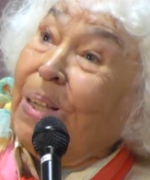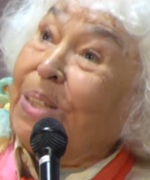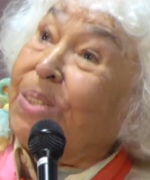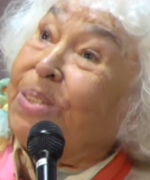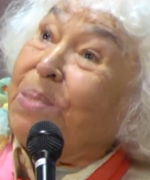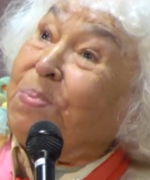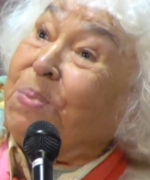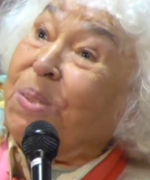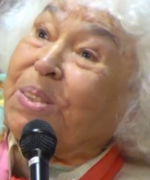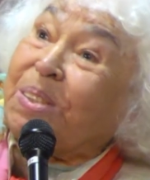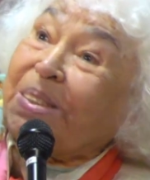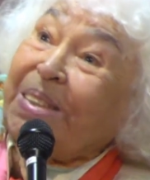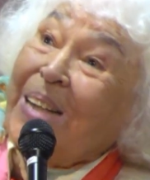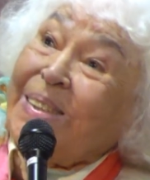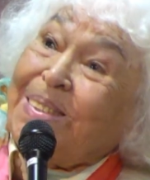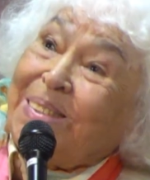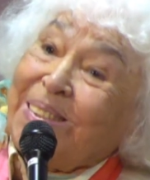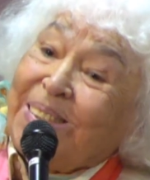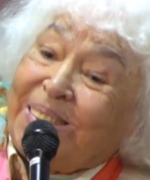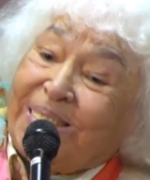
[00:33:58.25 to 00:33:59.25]

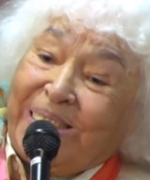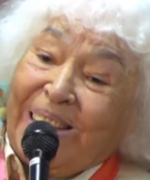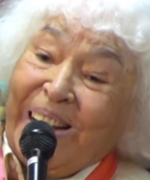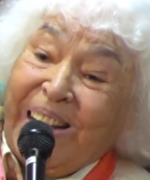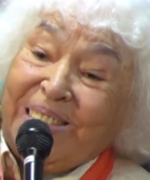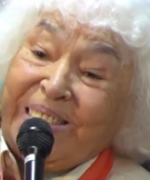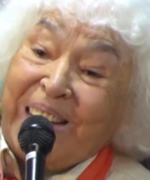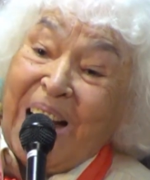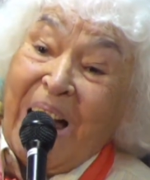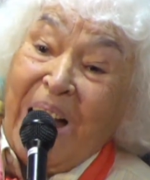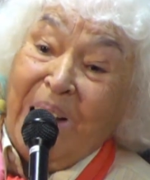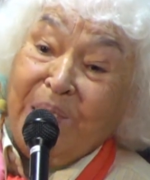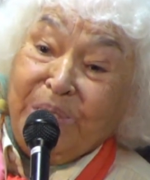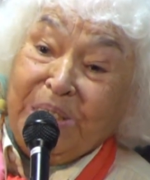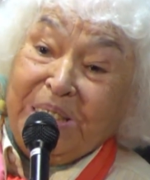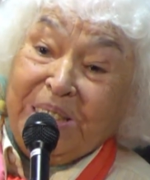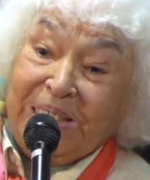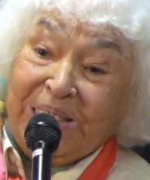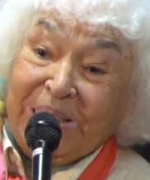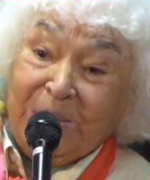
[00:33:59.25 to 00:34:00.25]
democratic and
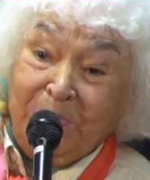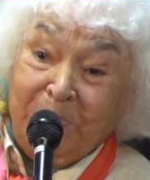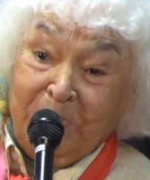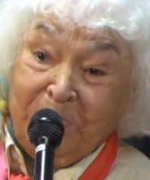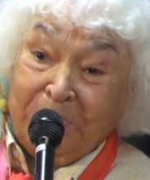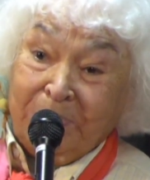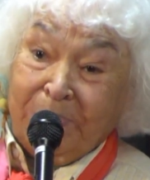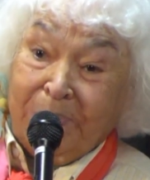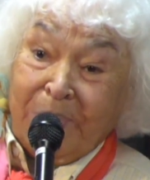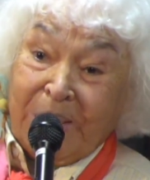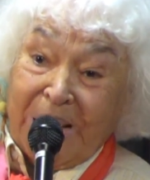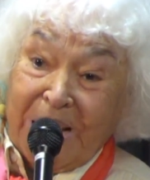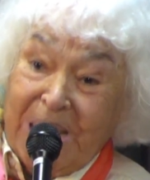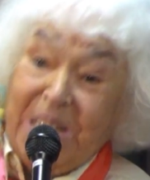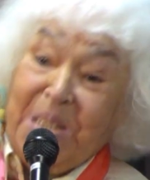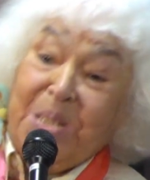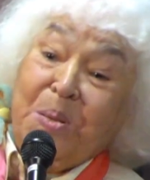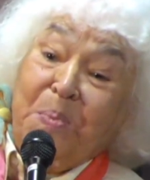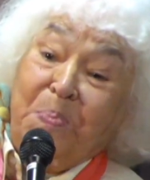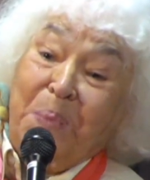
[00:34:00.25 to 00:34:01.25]
having
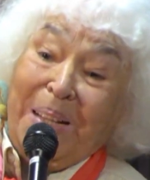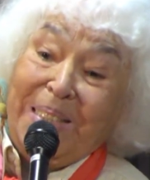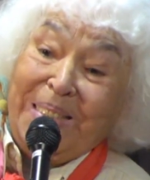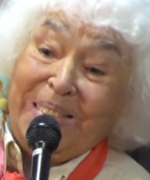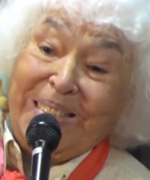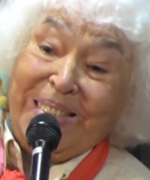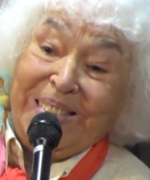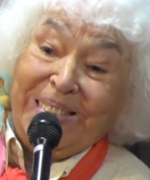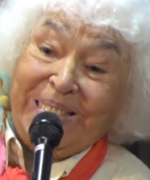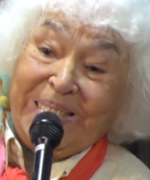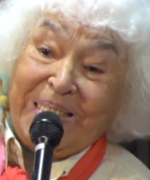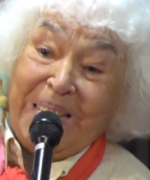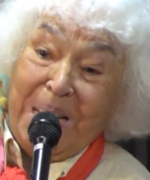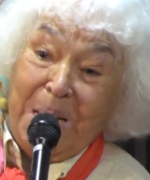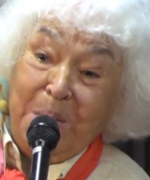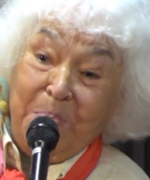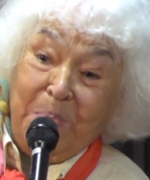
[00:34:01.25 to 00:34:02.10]
independent labor